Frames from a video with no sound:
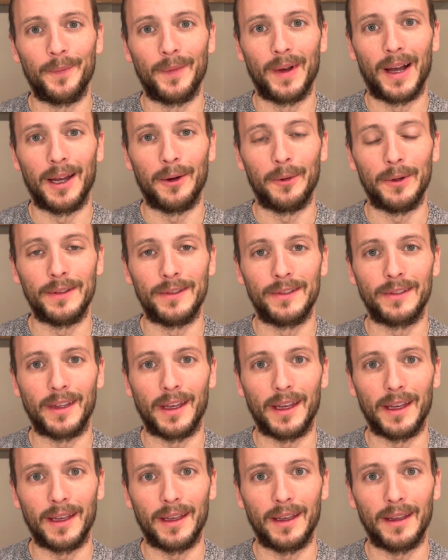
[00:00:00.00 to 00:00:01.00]
I would
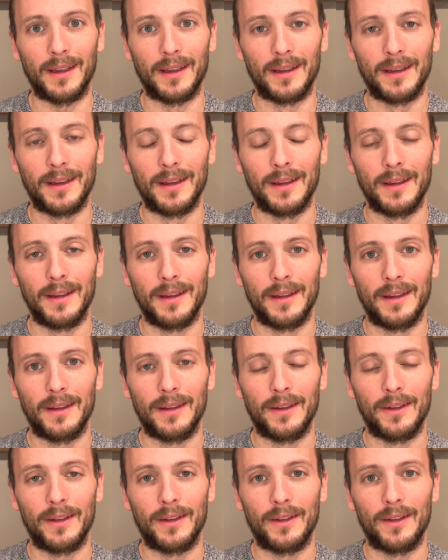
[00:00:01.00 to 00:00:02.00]
say,
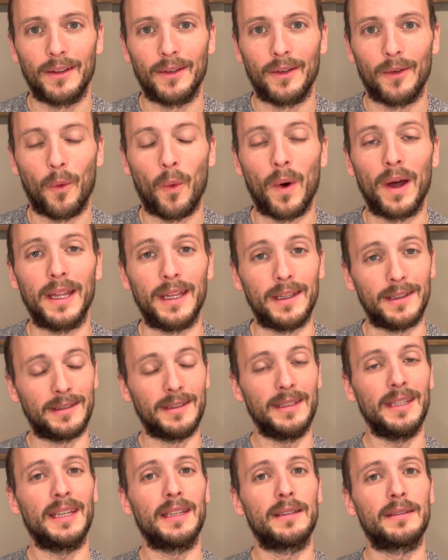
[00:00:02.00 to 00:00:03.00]
what is
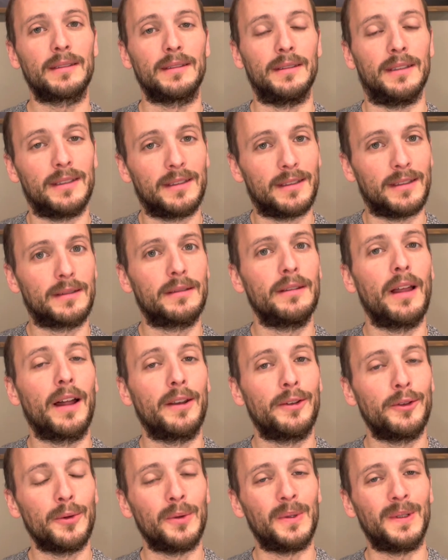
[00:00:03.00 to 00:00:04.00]
this? This is
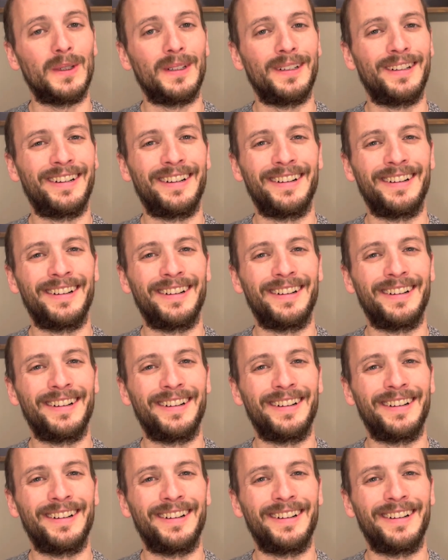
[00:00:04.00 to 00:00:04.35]
non-dual.